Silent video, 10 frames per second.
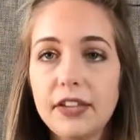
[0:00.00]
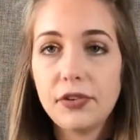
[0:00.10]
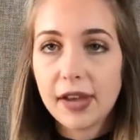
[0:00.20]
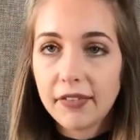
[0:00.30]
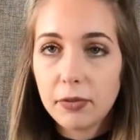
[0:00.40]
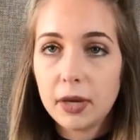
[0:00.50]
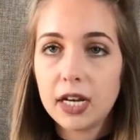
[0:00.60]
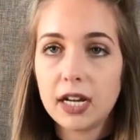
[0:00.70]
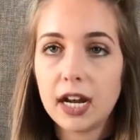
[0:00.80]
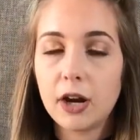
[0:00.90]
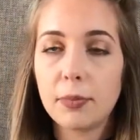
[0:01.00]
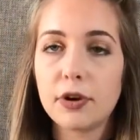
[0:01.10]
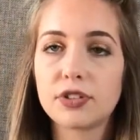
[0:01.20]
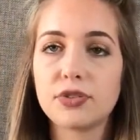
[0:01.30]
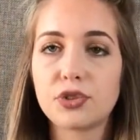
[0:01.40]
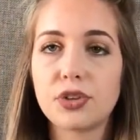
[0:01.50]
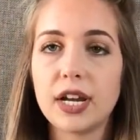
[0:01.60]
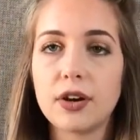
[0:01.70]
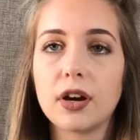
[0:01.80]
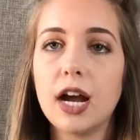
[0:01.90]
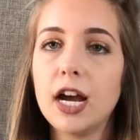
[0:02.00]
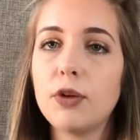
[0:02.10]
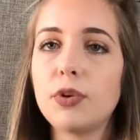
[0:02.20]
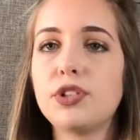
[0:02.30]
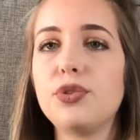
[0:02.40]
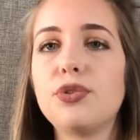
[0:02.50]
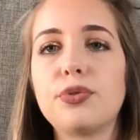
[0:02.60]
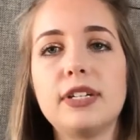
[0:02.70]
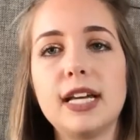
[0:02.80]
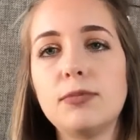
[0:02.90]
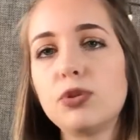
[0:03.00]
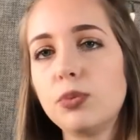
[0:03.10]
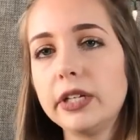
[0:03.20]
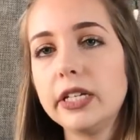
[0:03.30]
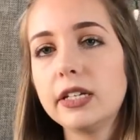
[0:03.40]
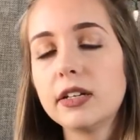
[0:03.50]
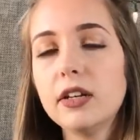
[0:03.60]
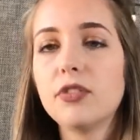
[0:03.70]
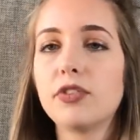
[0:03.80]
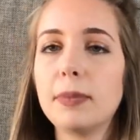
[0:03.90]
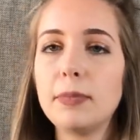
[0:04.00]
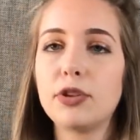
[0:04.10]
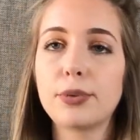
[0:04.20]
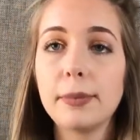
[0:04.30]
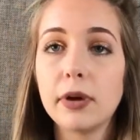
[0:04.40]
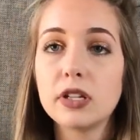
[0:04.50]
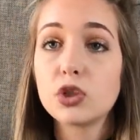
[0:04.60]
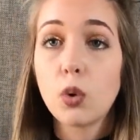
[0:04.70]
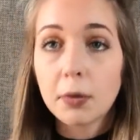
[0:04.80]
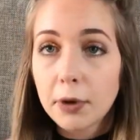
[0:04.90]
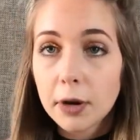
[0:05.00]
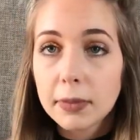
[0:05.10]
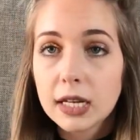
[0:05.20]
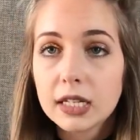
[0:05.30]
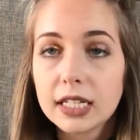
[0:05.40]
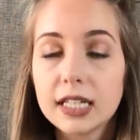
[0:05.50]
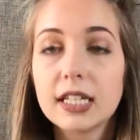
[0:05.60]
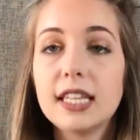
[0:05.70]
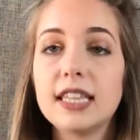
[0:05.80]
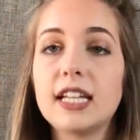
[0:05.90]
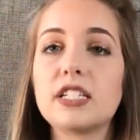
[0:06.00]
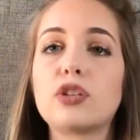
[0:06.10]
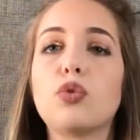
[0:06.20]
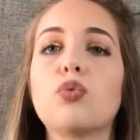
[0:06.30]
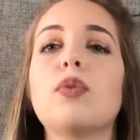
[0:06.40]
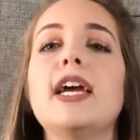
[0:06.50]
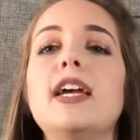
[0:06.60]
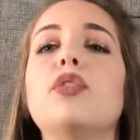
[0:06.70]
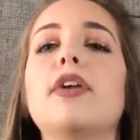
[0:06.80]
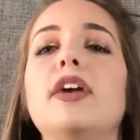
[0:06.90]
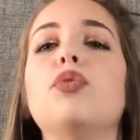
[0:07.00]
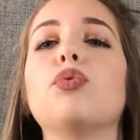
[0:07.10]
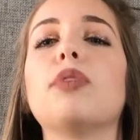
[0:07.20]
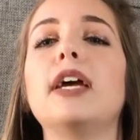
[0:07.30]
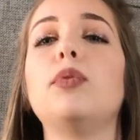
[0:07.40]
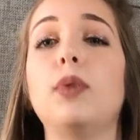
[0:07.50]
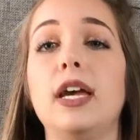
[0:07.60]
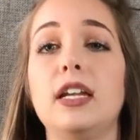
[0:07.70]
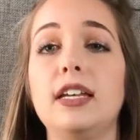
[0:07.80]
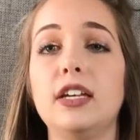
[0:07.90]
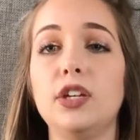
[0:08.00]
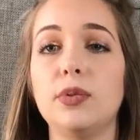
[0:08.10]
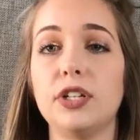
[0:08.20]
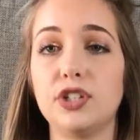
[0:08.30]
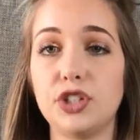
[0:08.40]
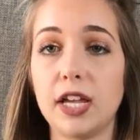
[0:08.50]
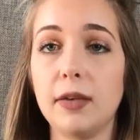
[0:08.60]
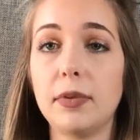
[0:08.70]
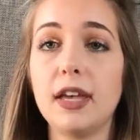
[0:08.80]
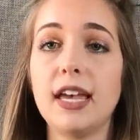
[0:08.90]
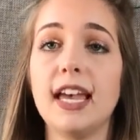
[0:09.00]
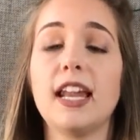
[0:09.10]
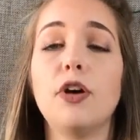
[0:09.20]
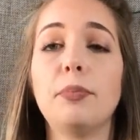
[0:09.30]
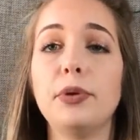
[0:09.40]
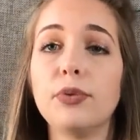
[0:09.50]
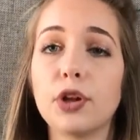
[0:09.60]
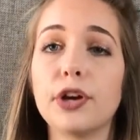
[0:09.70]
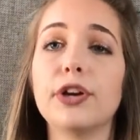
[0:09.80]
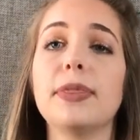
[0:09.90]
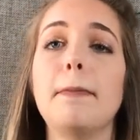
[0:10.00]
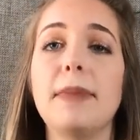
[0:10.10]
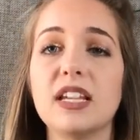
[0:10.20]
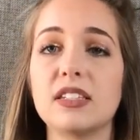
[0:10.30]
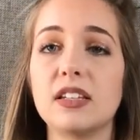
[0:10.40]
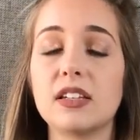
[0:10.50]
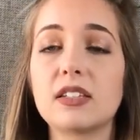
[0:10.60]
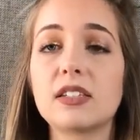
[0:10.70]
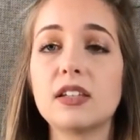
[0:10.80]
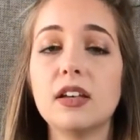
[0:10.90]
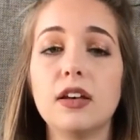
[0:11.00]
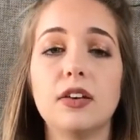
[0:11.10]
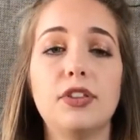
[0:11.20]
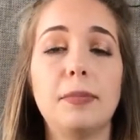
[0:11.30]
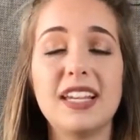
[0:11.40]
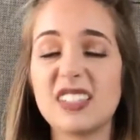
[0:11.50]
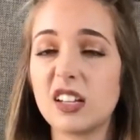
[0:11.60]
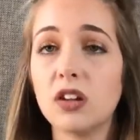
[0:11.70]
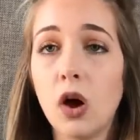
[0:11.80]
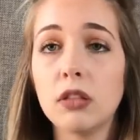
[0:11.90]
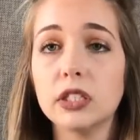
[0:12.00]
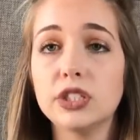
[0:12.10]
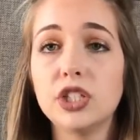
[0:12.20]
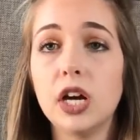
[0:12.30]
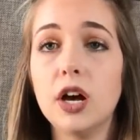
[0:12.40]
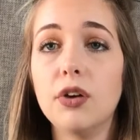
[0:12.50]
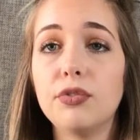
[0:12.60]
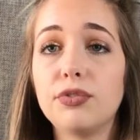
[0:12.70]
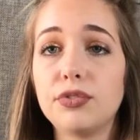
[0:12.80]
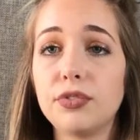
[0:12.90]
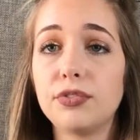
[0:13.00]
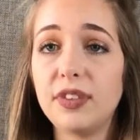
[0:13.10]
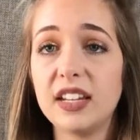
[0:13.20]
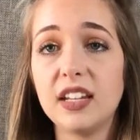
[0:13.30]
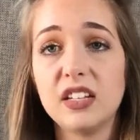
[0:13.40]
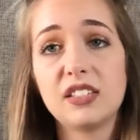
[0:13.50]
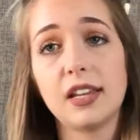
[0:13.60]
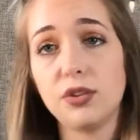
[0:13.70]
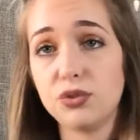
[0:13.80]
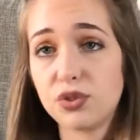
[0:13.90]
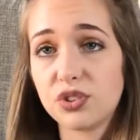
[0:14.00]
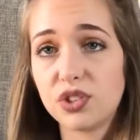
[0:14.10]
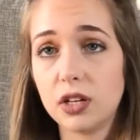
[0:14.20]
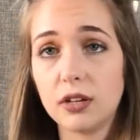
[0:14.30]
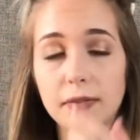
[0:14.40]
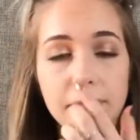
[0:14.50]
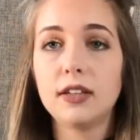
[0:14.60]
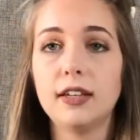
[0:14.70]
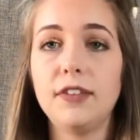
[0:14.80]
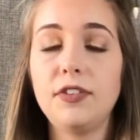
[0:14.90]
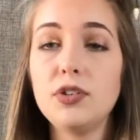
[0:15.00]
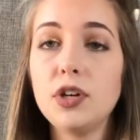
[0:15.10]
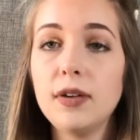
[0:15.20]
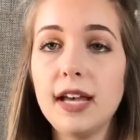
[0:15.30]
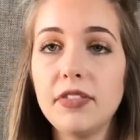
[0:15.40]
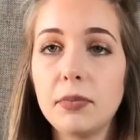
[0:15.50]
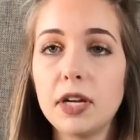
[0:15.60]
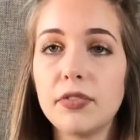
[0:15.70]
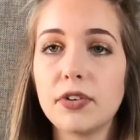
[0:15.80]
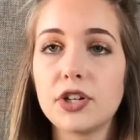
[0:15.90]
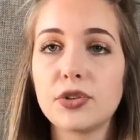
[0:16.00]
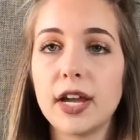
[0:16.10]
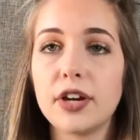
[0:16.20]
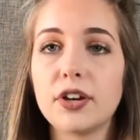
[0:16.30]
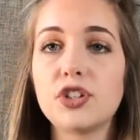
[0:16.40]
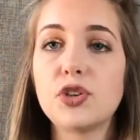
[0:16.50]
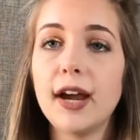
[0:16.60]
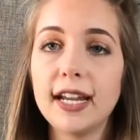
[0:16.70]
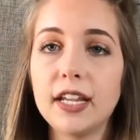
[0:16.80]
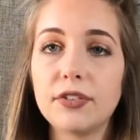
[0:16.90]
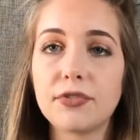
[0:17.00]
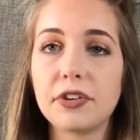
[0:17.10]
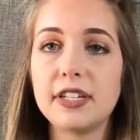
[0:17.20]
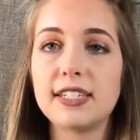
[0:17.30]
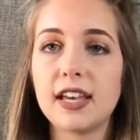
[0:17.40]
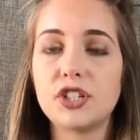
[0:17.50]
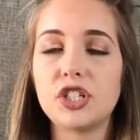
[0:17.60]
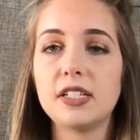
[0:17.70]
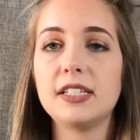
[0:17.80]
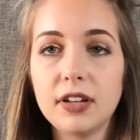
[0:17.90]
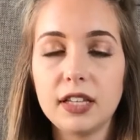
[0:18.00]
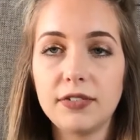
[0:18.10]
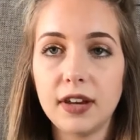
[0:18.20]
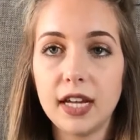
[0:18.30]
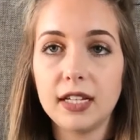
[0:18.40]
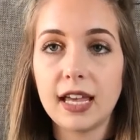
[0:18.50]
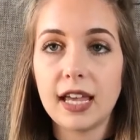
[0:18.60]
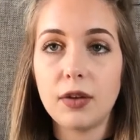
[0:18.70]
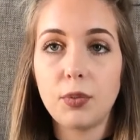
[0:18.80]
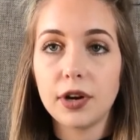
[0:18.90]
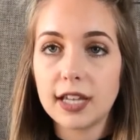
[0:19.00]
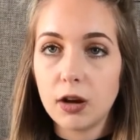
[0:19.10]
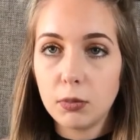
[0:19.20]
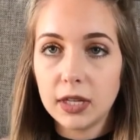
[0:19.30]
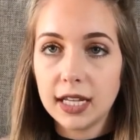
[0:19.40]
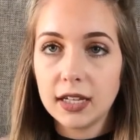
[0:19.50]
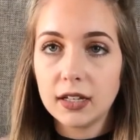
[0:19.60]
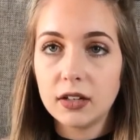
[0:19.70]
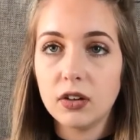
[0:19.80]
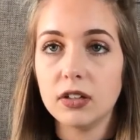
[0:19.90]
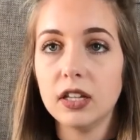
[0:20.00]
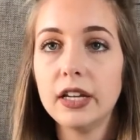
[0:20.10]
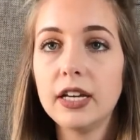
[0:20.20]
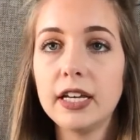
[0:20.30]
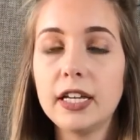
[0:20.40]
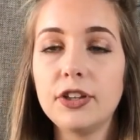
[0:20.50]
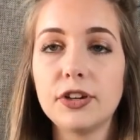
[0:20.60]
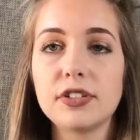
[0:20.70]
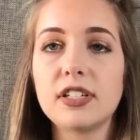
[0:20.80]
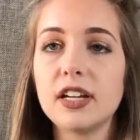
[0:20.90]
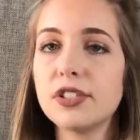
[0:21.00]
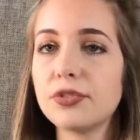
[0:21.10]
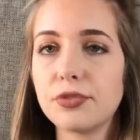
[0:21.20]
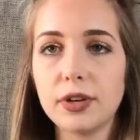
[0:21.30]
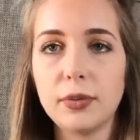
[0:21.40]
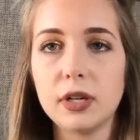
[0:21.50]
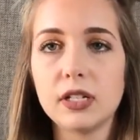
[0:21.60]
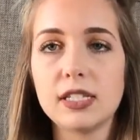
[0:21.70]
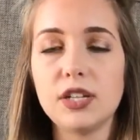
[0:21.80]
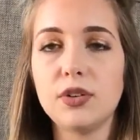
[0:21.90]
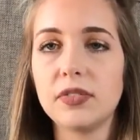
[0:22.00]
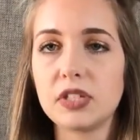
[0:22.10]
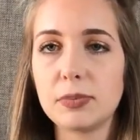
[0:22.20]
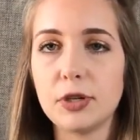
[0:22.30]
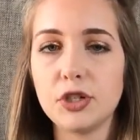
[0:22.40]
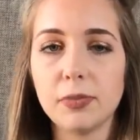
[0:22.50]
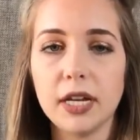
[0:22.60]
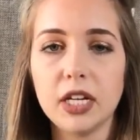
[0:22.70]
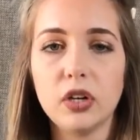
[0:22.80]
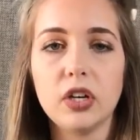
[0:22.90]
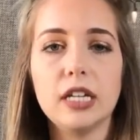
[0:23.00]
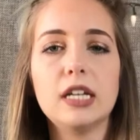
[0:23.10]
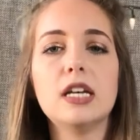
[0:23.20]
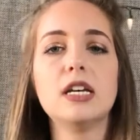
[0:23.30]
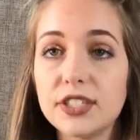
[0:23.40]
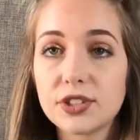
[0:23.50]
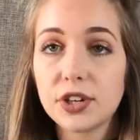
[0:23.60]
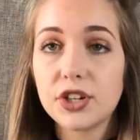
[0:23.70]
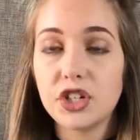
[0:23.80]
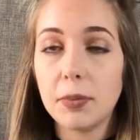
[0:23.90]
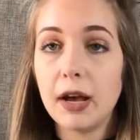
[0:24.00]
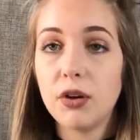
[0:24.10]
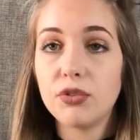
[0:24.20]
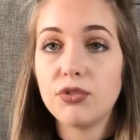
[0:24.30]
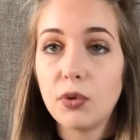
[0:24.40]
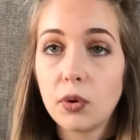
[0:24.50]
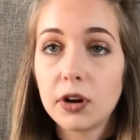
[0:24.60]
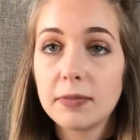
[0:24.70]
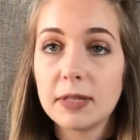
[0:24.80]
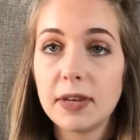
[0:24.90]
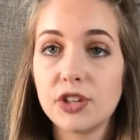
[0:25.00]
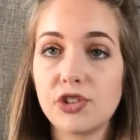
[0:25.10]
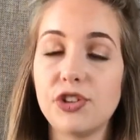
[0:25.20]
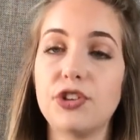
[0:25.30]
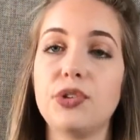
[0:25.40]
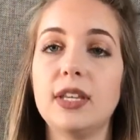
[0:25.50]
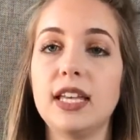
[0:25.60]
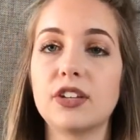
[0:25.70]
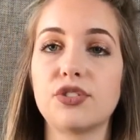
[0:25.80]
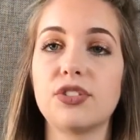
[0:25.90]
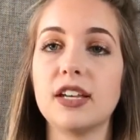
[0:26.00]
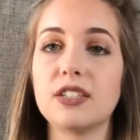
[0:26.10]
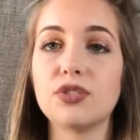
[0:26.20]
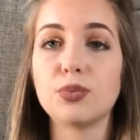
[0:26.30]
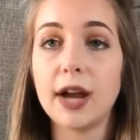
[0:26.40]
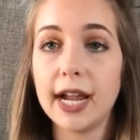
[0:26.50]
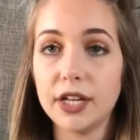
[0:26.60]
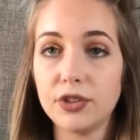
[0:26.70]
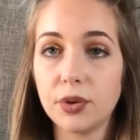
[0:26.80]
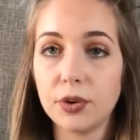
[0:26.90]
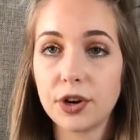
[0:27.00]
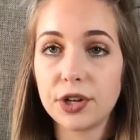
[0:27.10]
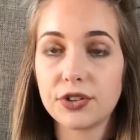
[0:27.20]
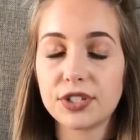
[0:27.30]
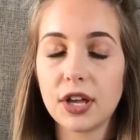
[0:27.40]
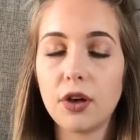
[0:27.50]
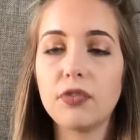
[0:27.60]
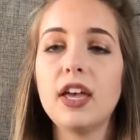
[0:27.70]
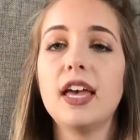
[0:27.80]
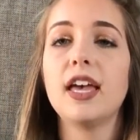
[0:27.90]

If you have the money to hire a personal trainer, hire one two to three times a week for maybe three months or permanently. That is a great, great, great way to get you into shape and help you learn the basics the basic knowledge of fitness and nutrition. If you don't have the money for a trainer, try to get a free session. Definitely find a workout plan online. There's tons of free ones that you don't have to spend your money on. Research about form to make sure that you're doing the exercises right and you don't hurt yourself.